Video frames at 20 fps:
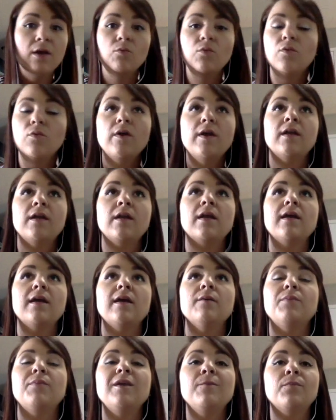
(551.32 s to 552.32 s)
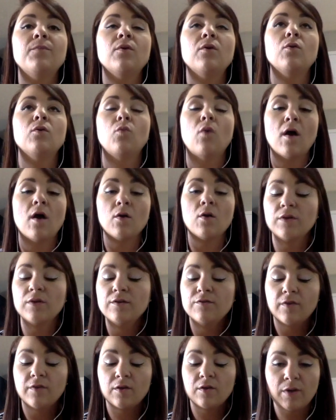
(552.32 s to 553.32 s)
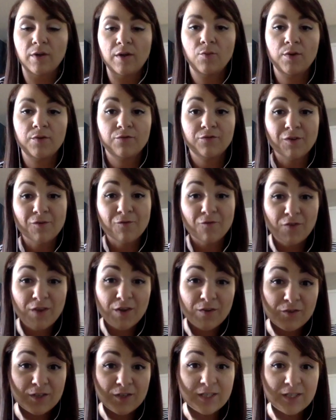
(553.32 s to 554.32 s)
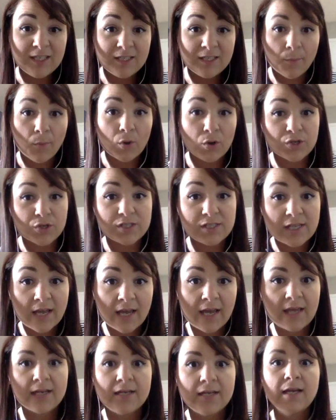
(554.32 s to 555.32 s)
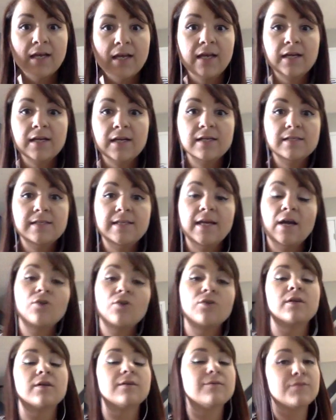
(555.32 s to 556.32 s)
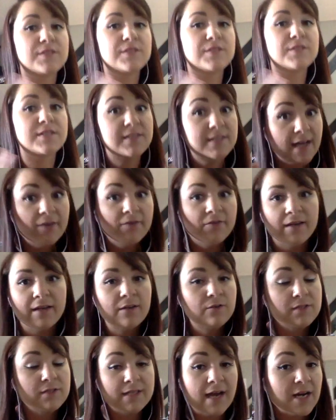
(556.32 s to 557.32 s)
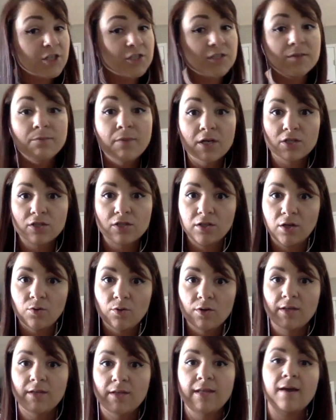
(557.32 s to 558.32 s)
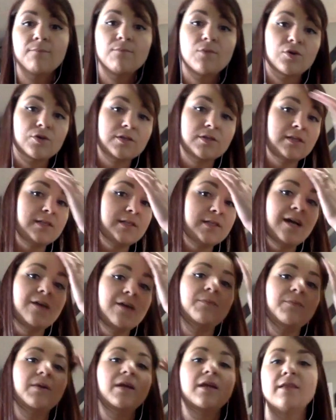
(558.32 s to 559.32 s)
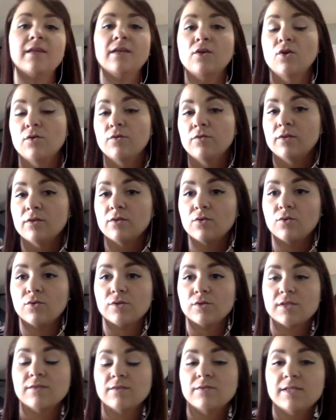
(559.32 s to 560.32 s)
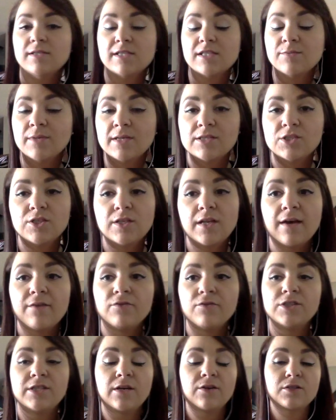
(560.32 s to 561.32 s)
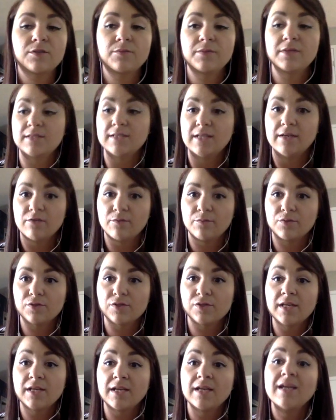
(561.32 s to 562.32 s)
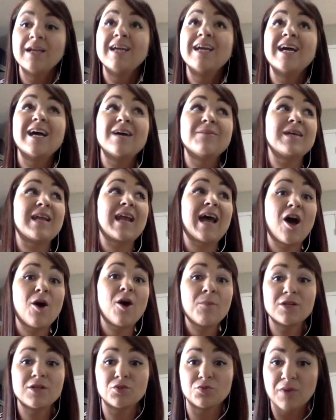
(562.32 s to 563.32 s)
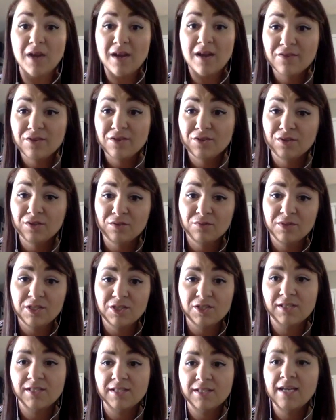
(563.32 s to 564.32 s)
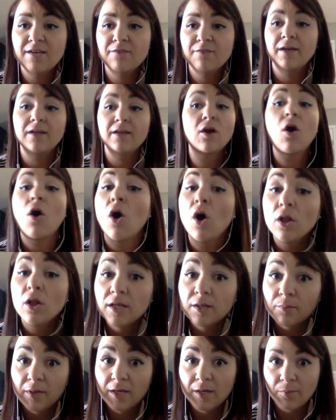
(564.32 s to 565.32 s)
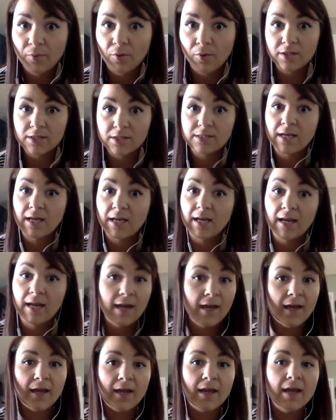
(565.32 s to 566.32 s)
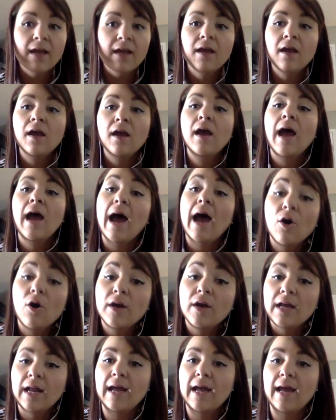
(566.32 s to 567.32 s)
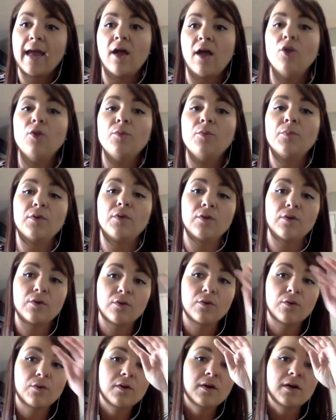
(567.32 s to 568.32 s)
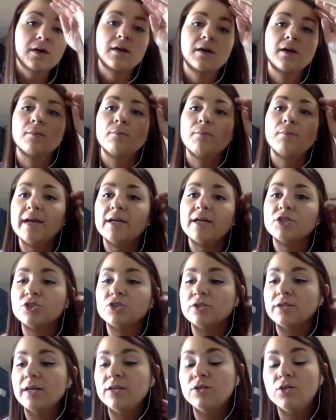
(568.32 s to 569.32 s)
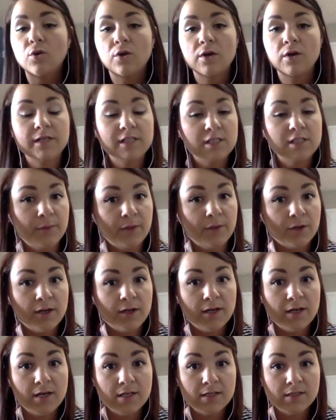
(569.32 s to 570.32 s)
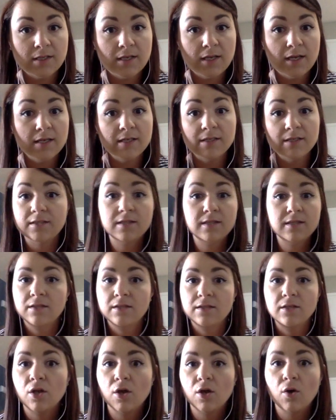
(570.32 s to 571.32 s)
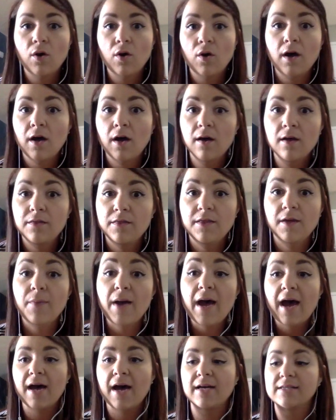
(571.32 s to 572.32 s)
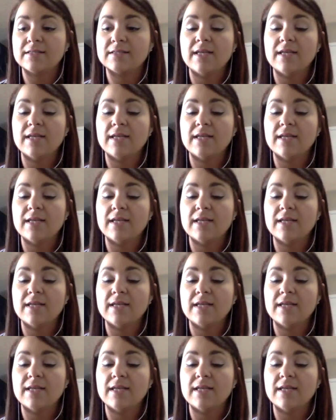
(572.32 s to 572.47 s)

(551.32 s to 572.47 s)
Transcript: And our refund rate went from 15% down to 7%. It was actually much lower than that most of the time, but I think over the course of 6 months, it averaged out to be 7%. I mean, how much revenue did we just save by calling people and saying, hey, how can I help you make sure that your experience is, the best?